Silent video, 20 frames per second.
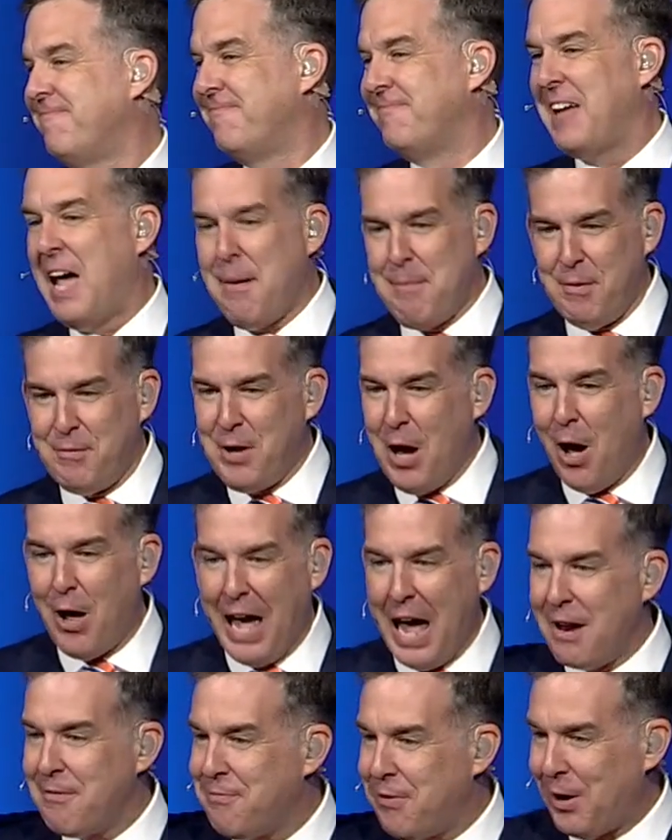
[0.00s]
How many of y'all
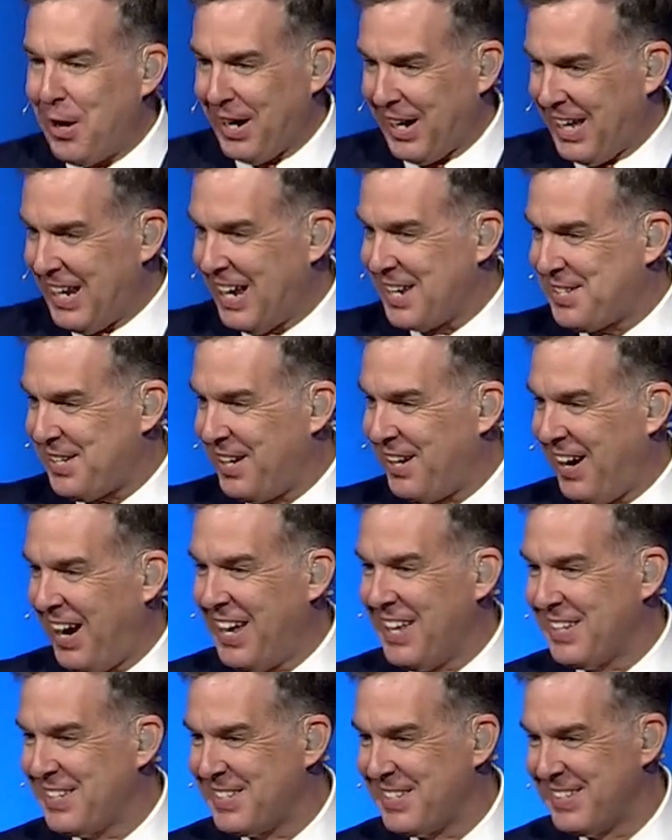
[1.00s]
had fun? Can I see your
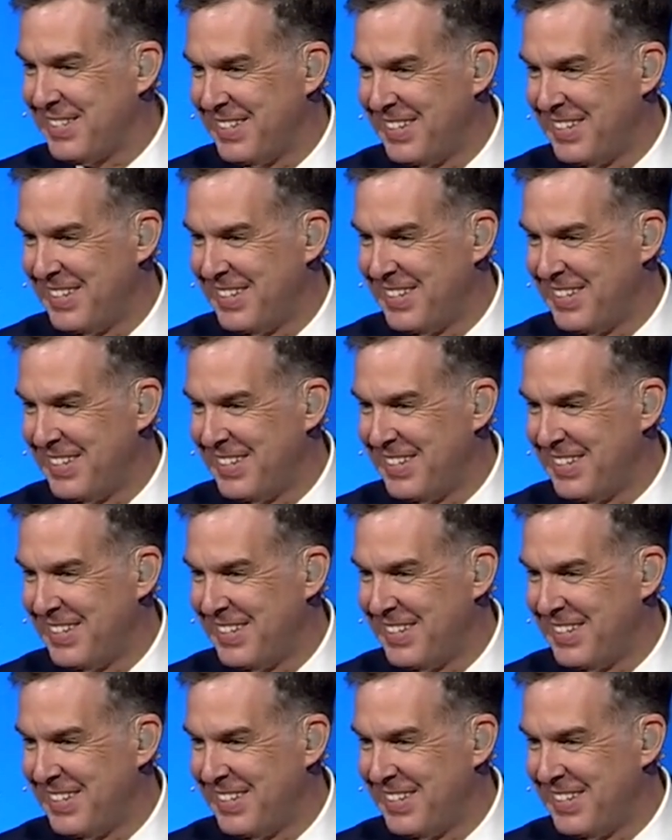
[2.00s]
hands?